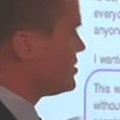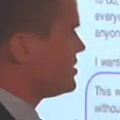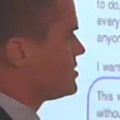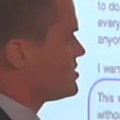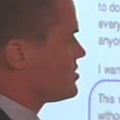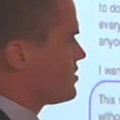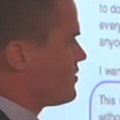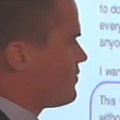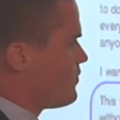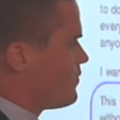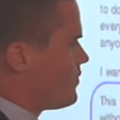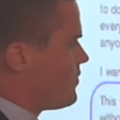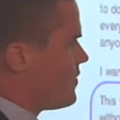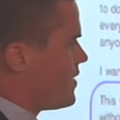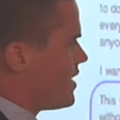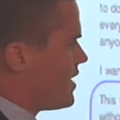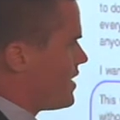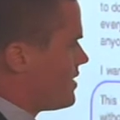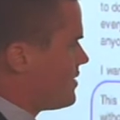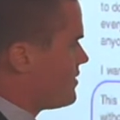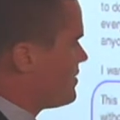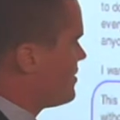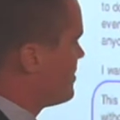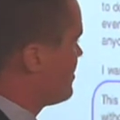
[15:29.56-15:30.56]
you to sort of
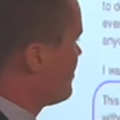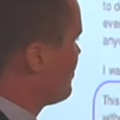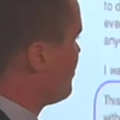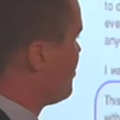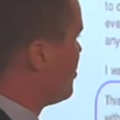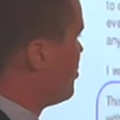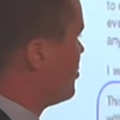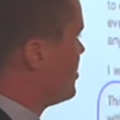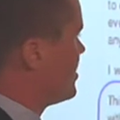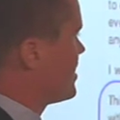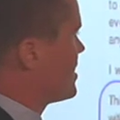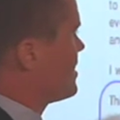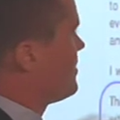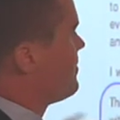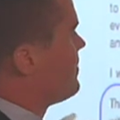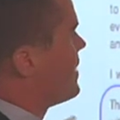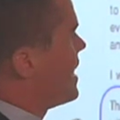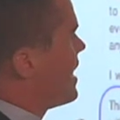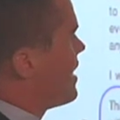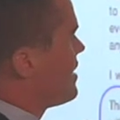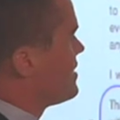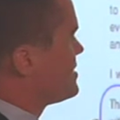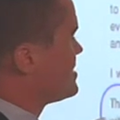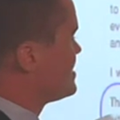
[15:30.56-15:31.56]
put a
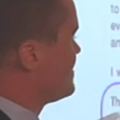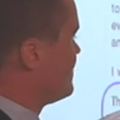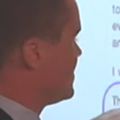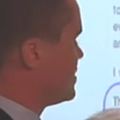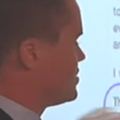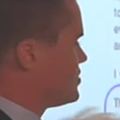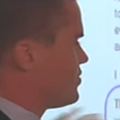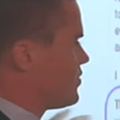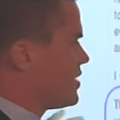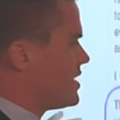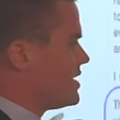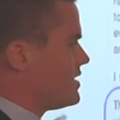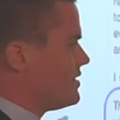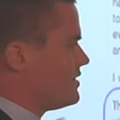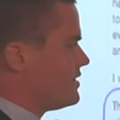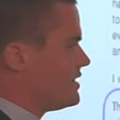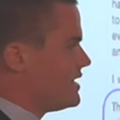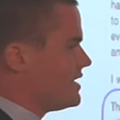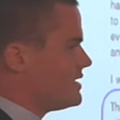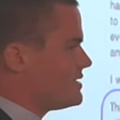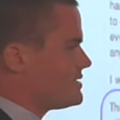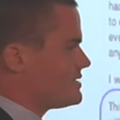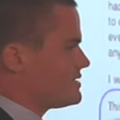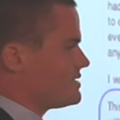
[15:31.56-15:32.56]
comparison between
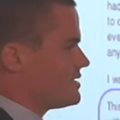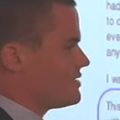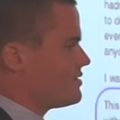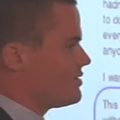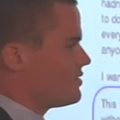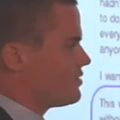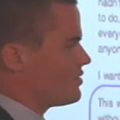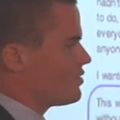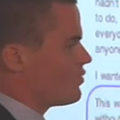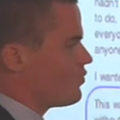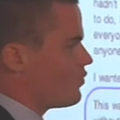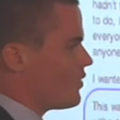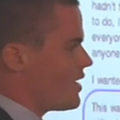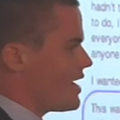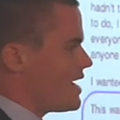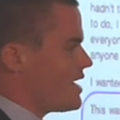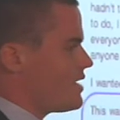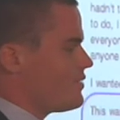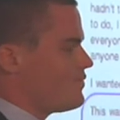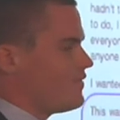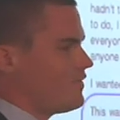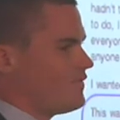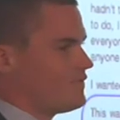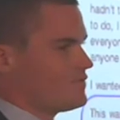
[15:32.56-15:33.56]
this and the
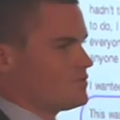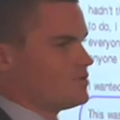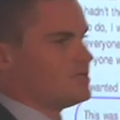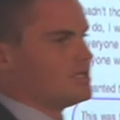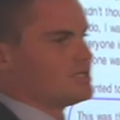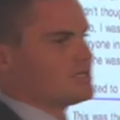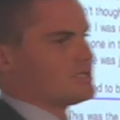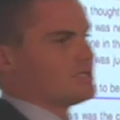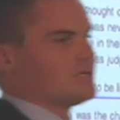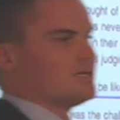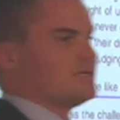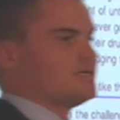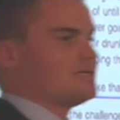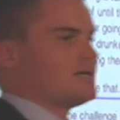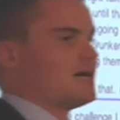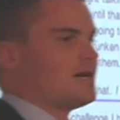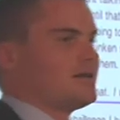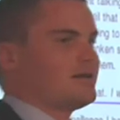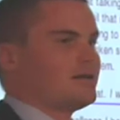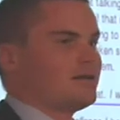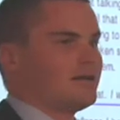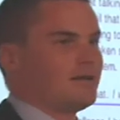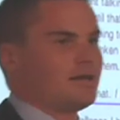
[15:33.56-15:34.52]
way we've traditionally done